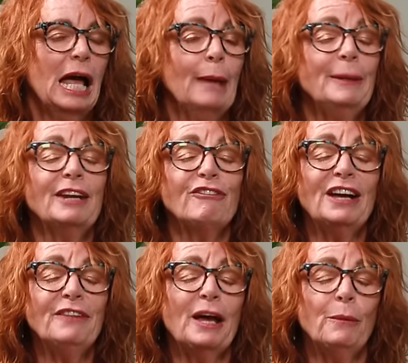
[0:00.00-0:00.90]
I mean, I
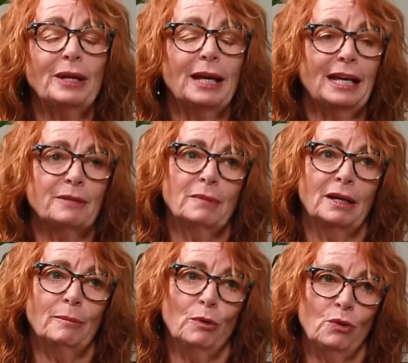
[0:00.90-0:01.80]
found that when I had
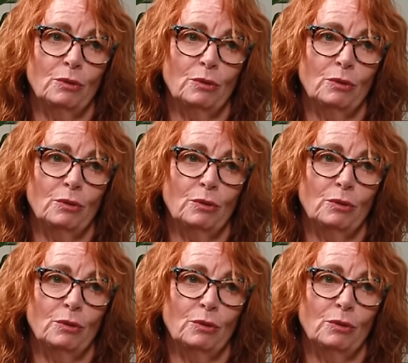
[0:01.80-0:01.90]
my boy,